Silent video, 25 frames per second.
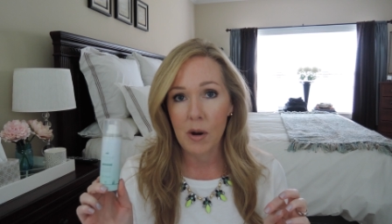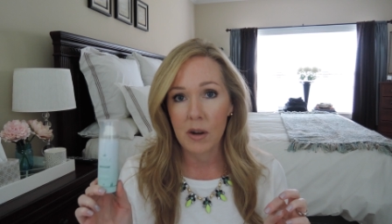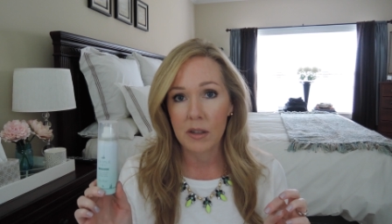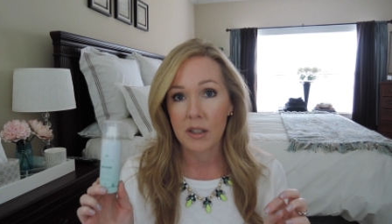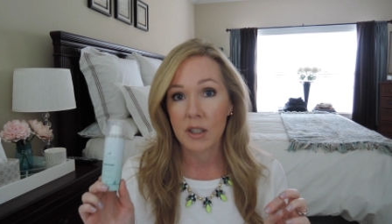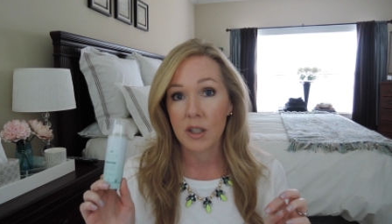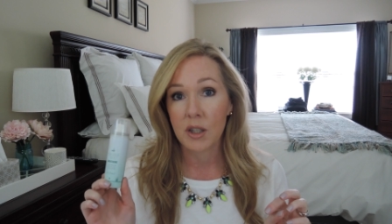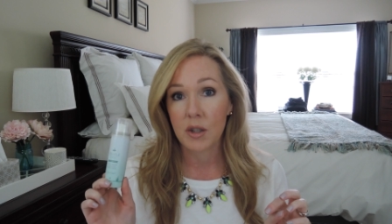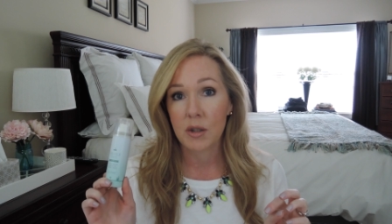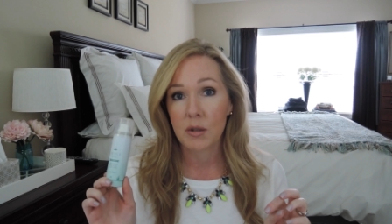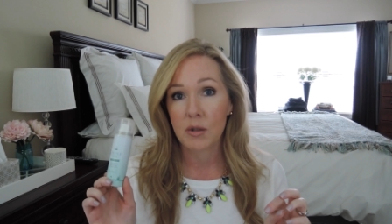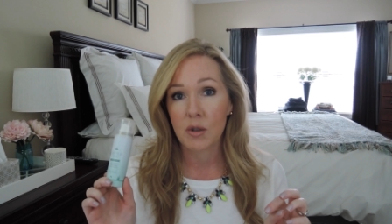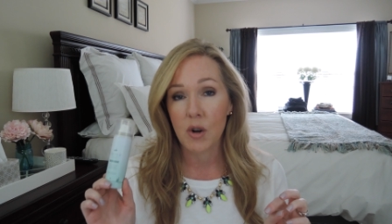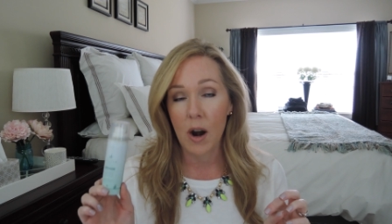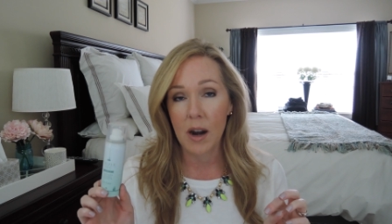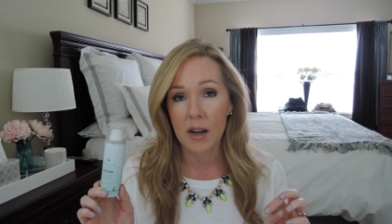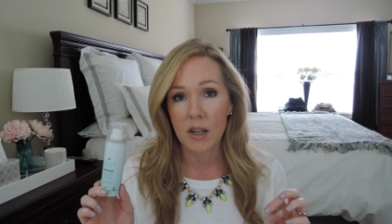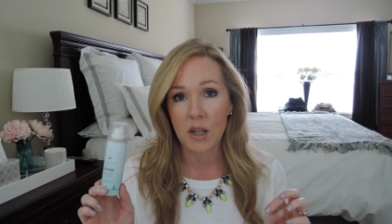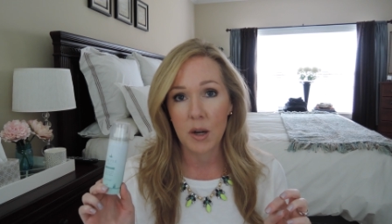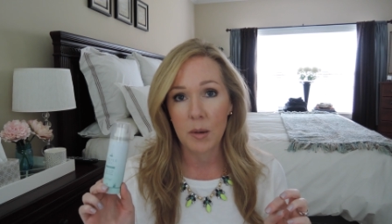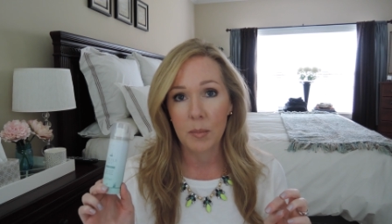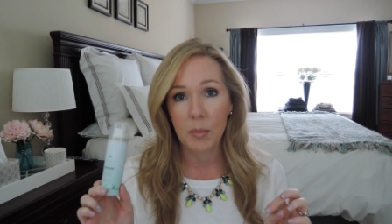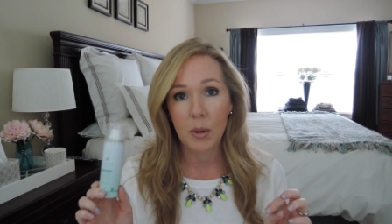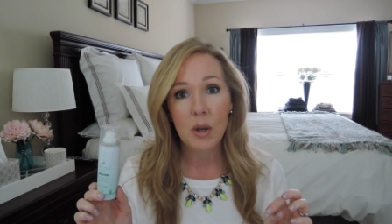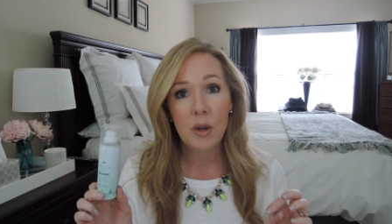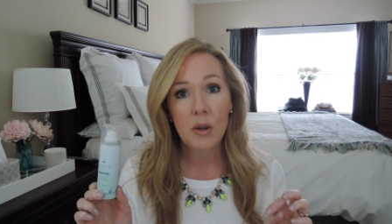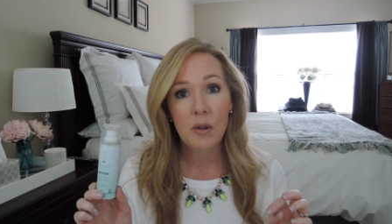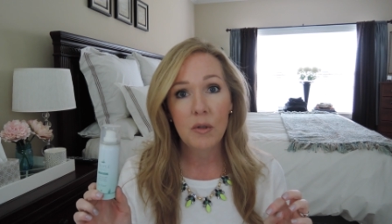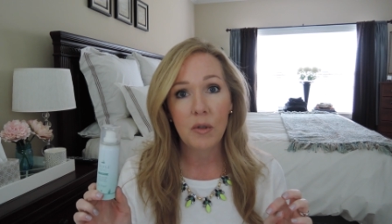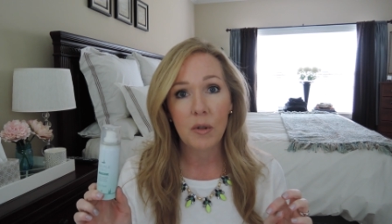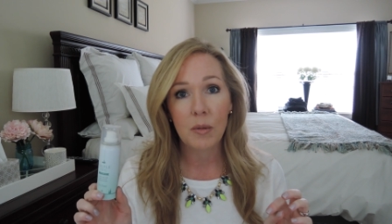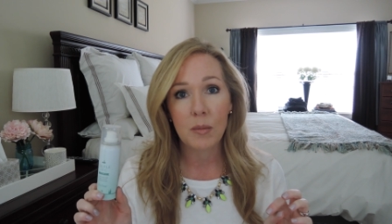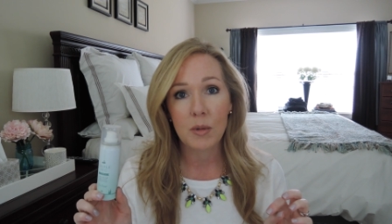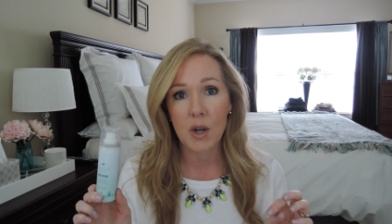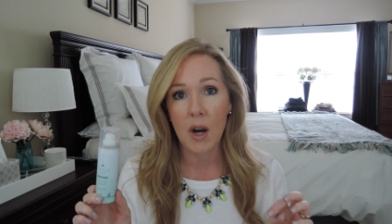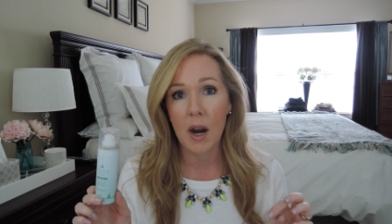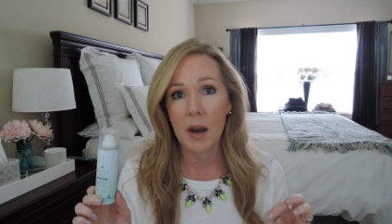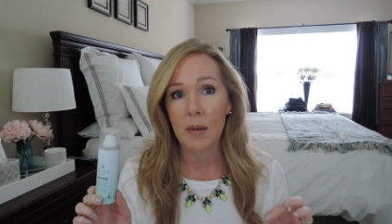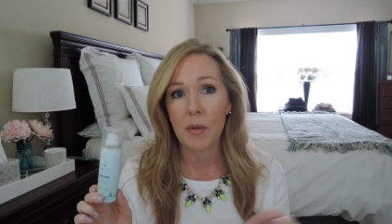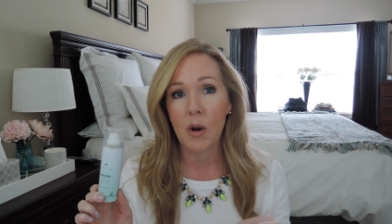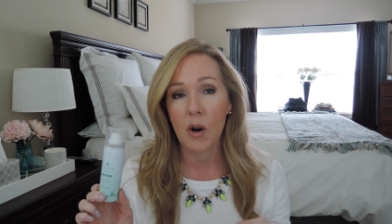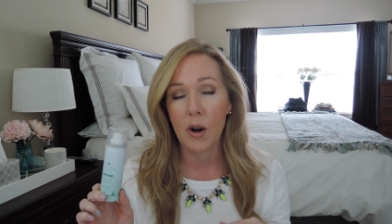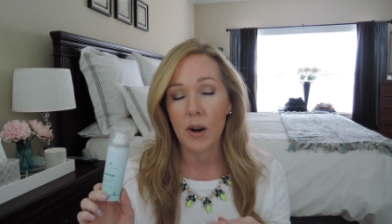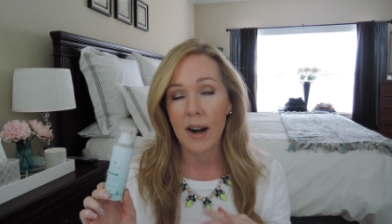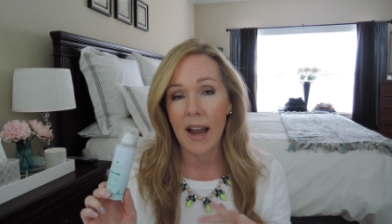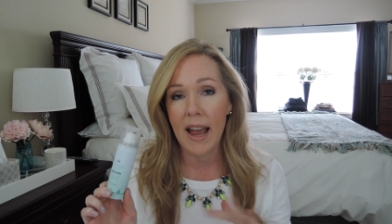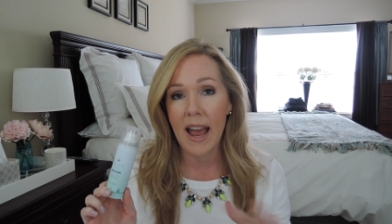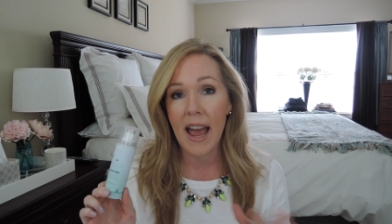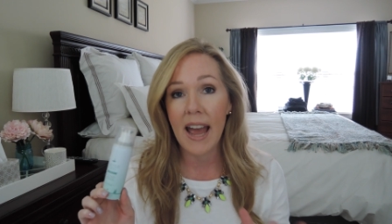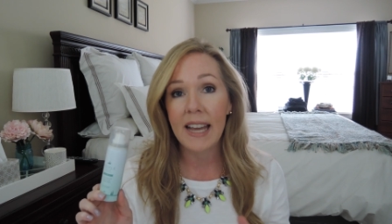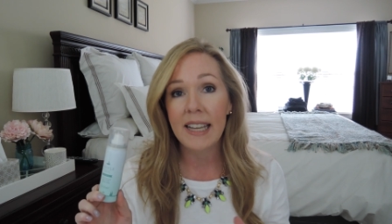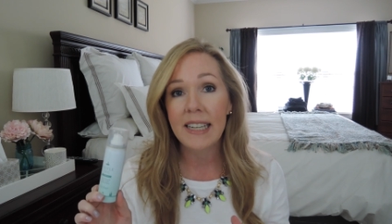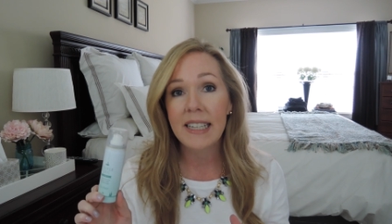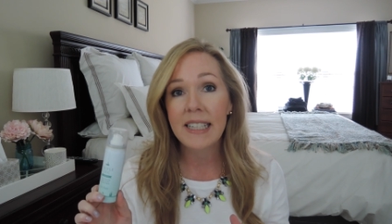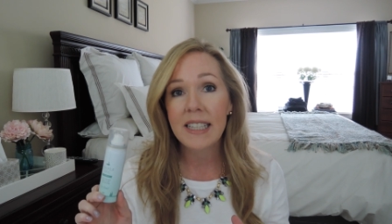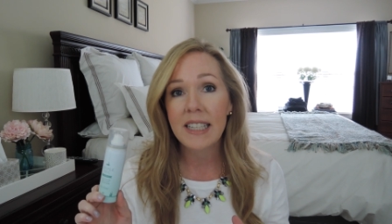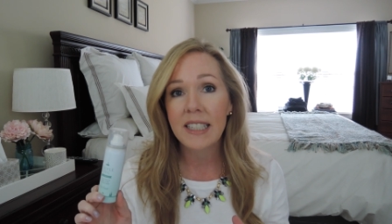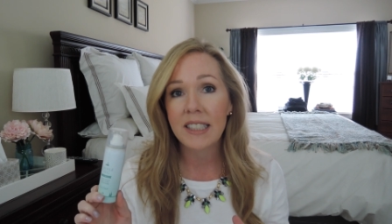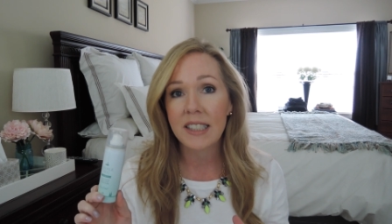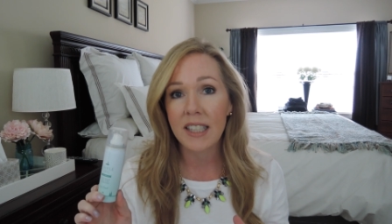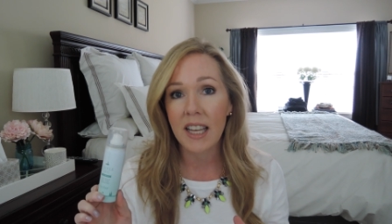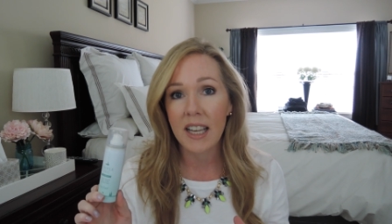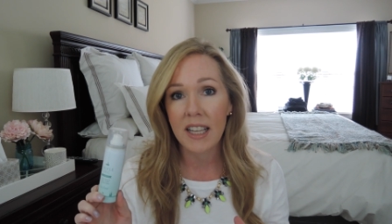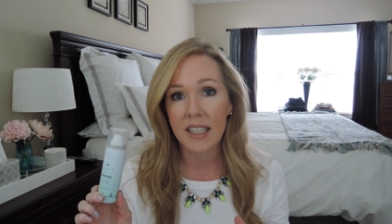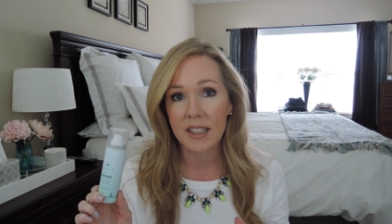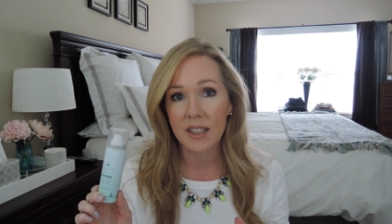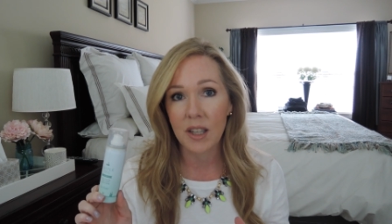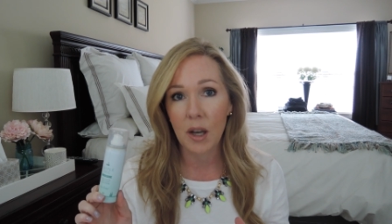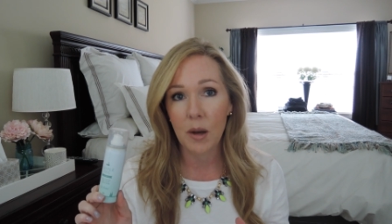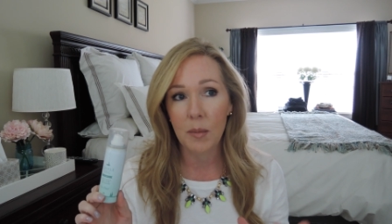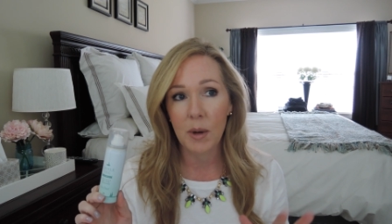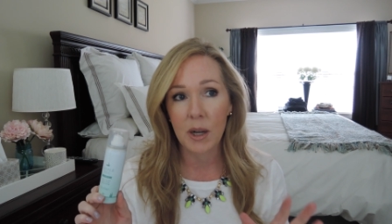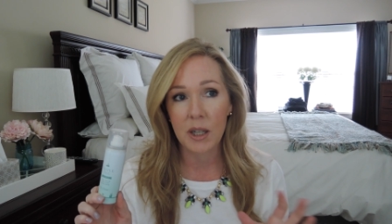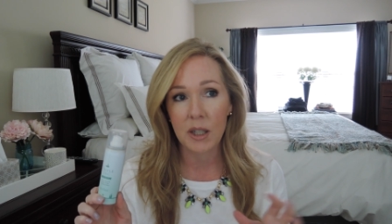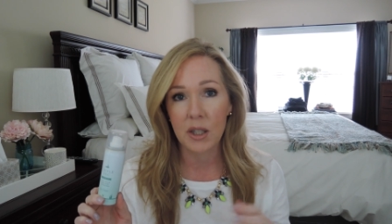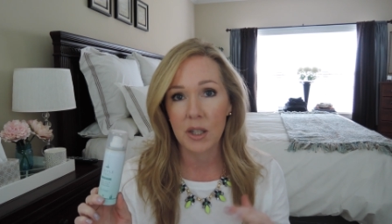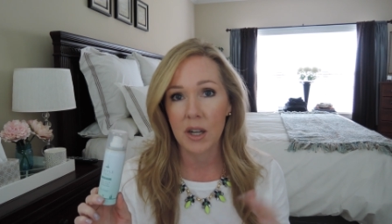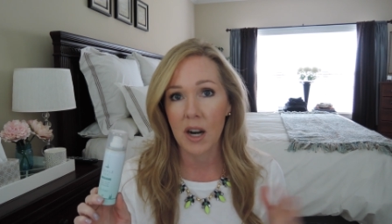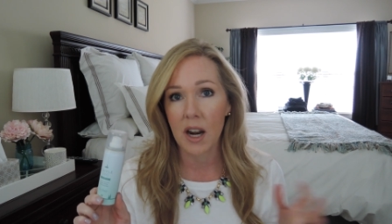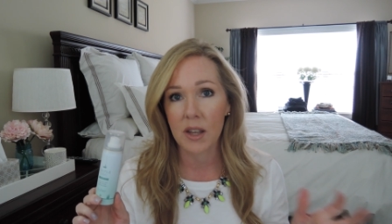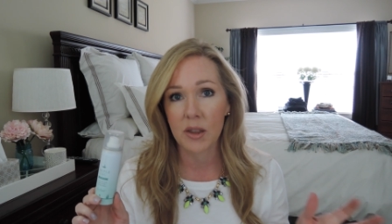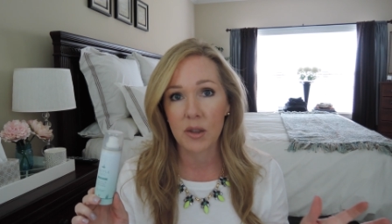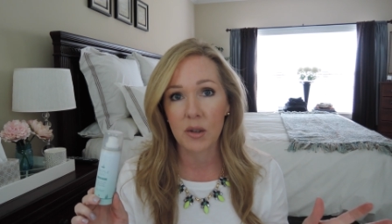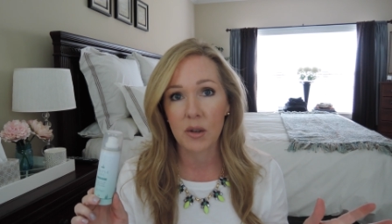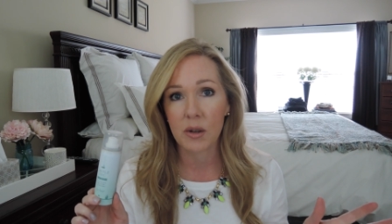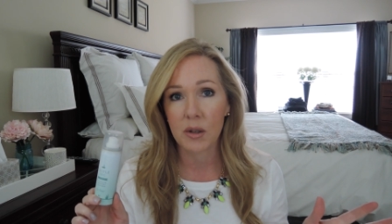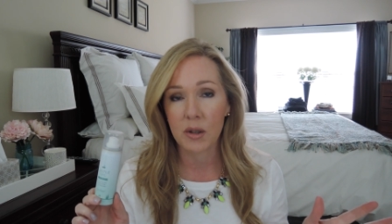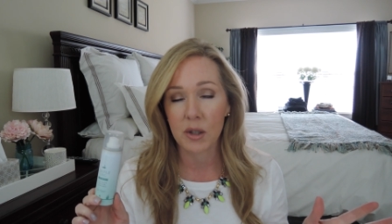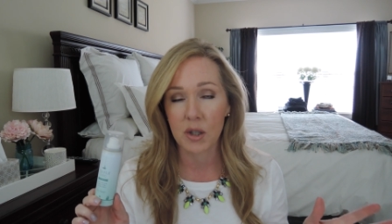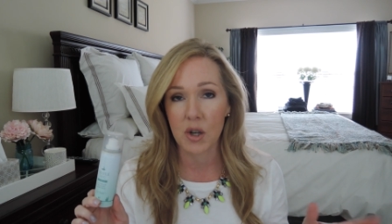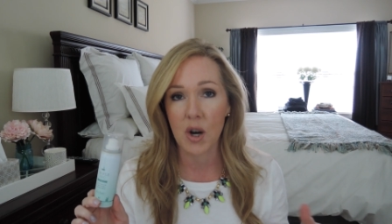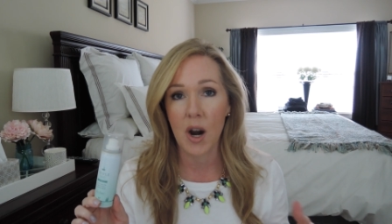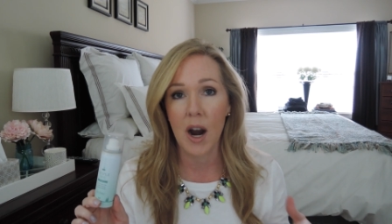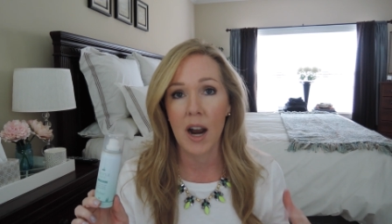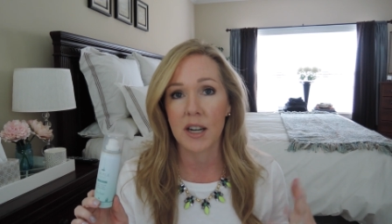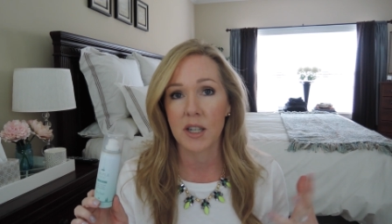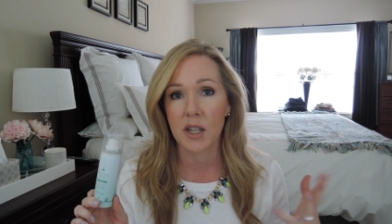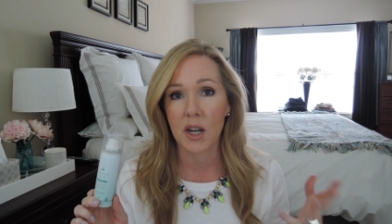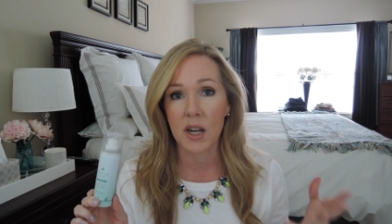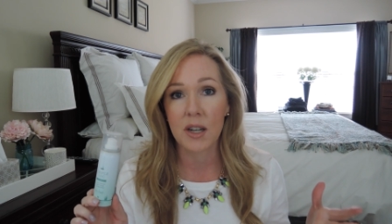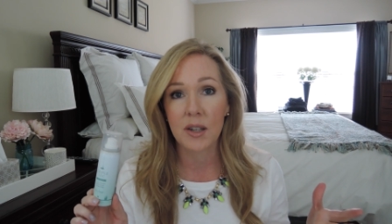brought the dry shampoo from Drybar, and I hated the scent so much that I threw it in the trash.